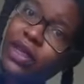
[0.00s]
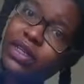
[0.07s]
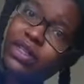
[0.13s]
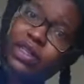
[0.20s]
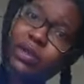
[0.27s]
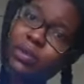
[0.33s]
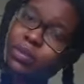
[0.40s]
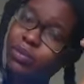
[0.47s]
then
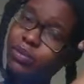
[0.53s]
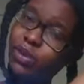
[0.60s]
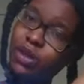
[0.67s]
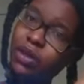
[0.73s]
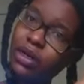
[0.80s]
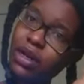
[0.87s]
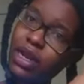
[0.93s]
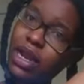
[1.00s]
just
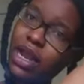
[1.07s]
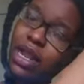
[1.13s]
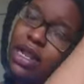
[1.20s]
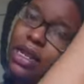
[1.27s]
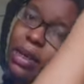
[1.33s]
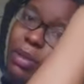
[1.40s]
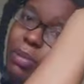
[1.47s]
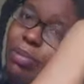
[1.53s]

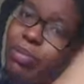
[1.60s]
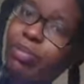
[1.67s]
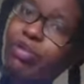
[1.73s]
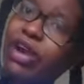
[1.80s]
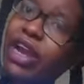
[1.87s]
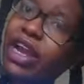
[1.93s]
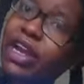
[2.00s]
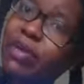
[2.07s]

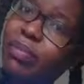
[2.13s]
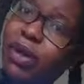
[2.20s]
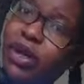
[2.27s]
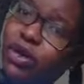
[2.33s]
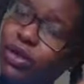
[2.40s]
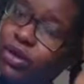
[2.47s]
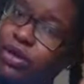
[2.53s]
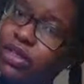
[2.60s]
braid, but
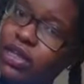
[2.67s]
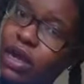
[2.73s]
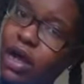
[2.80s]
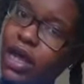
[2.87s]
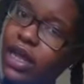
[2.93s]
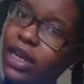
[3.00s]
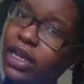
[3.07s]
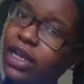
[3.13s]
not
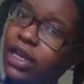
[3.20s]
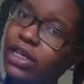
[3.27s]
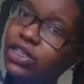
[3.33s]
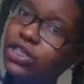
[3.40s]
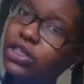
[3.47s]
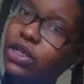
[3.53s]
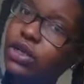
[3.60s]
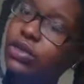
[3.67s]
tightly,
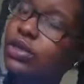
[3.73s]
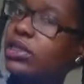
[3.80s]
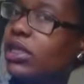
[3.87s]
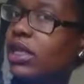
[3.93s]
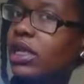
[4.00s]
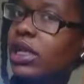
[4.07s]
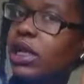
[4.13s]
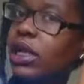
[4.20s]
just
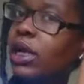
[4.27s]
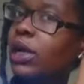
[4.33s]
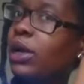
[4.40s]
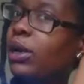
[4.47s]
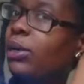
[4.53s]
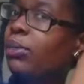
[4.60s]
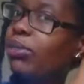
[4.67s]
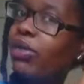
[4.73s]
loosely
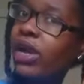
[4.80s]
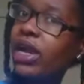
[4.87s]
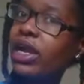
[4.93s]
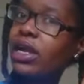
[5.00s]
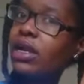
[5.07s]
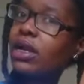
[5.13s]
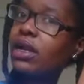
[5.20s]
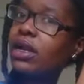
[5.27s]

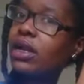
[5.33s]
braid